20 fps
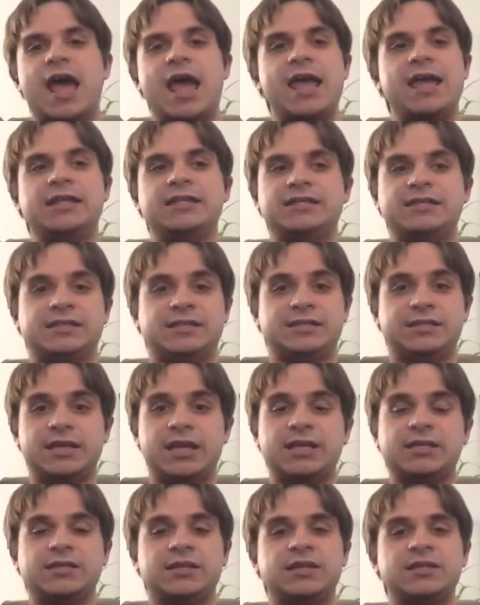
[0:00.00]
It's
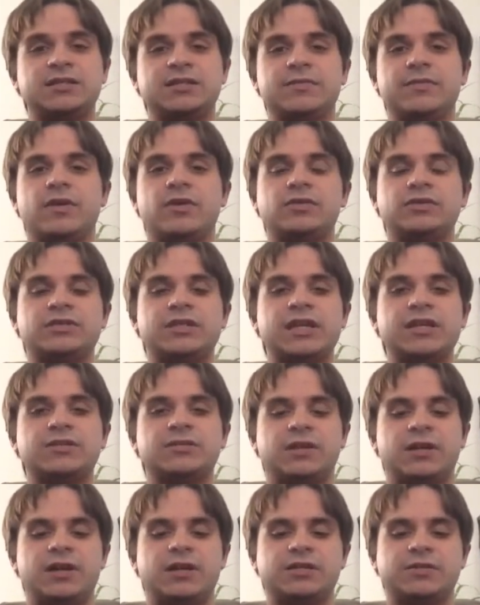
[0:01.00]
awesome. The whole state's
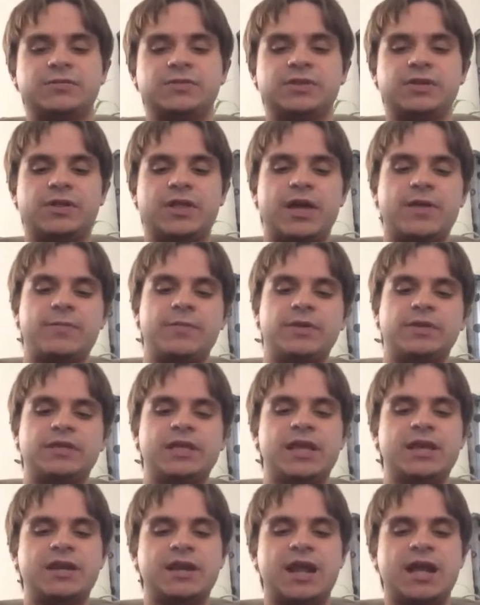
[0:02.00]
really awesome, so I'll put
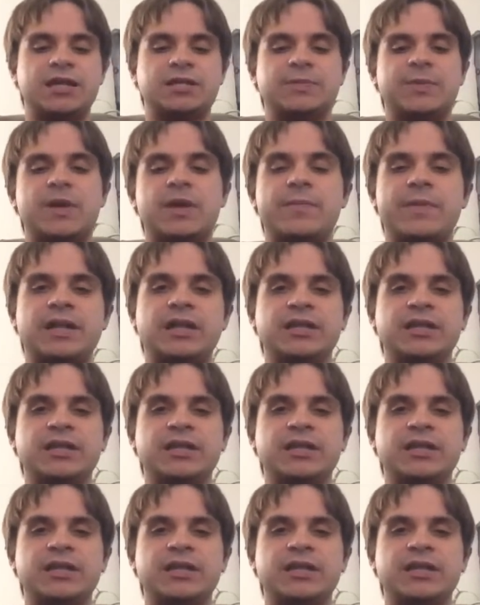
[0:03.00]
that at a high spot on my